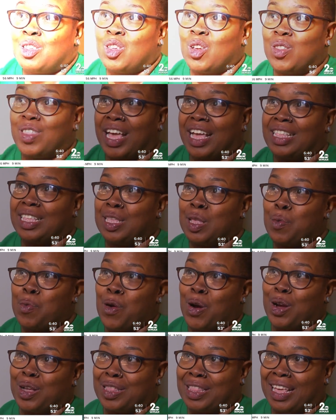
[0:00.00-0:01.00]
So that's the
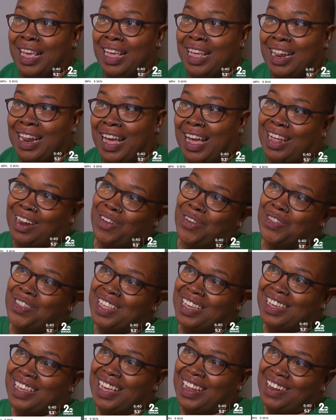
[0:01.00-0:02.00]
part that I don't
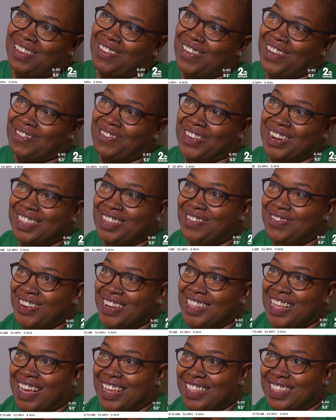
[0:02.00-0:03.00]
think anyone really
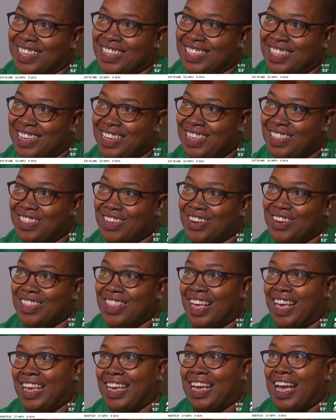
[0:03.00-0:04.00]
realizes either.
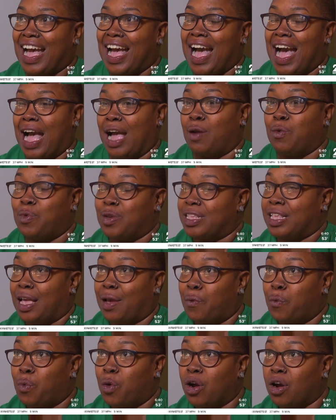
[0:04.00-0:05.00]
Like, I was
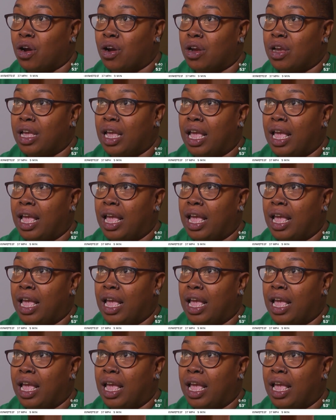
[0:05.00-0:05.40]
at work.